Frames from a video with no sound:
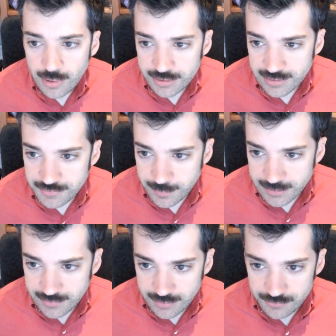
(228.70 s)

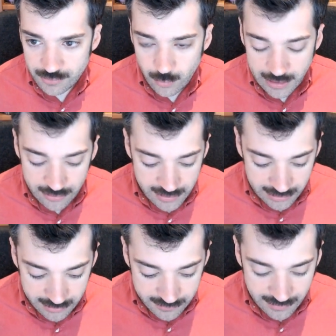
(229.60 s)
Participant in a square
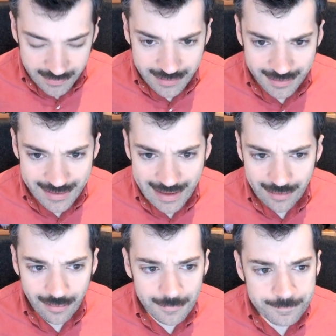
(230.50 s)
dance. I think
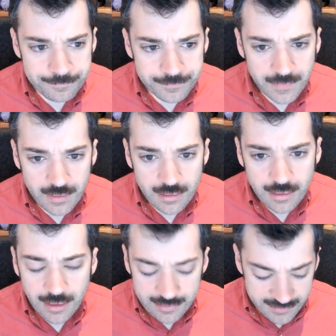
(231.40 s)
gal,
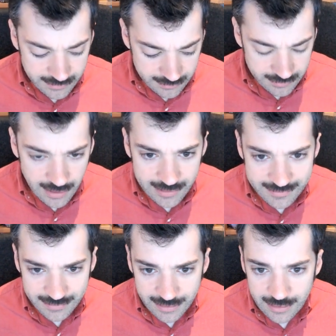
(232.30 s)
as in
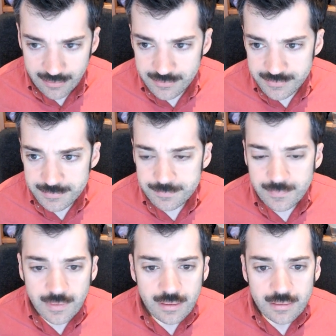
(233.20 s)
guys and gals.
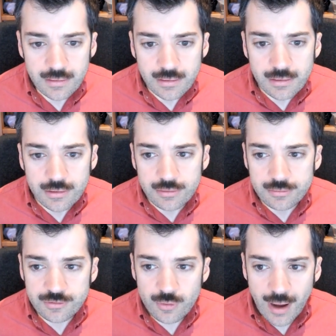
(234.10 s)

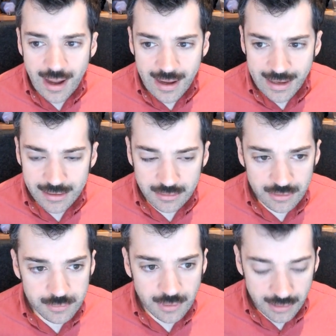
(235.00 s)
To eye
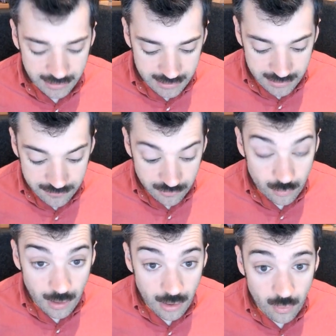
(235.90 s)
lewdly is
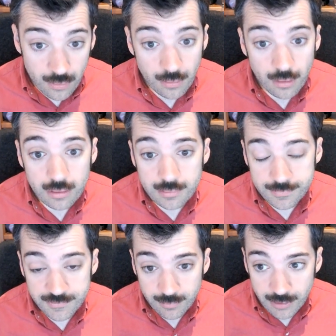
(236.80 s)
to ogle
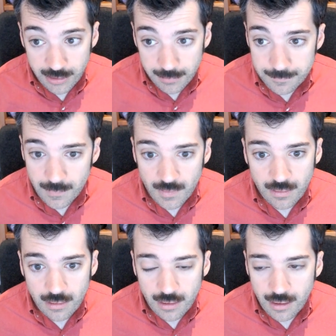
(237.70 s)
somebody.
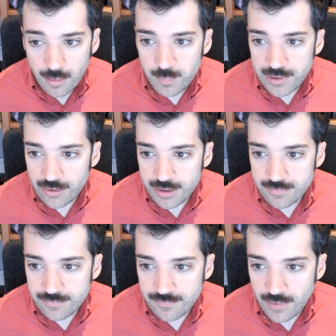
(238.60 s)
A
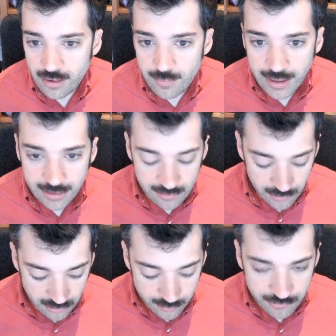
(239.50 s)
bearded farm
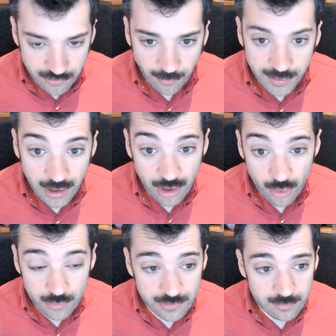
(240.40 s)
animal, presumably a
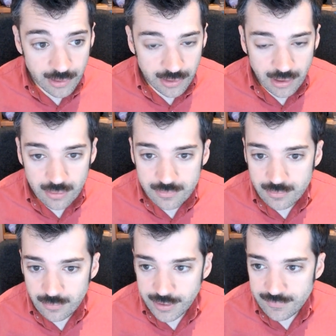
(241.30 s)
goat, a billy
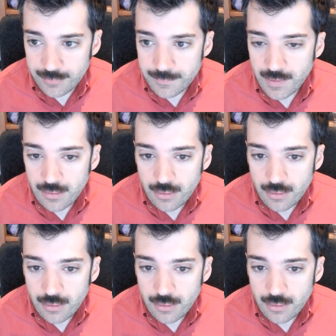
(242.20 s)
goat, or whatever.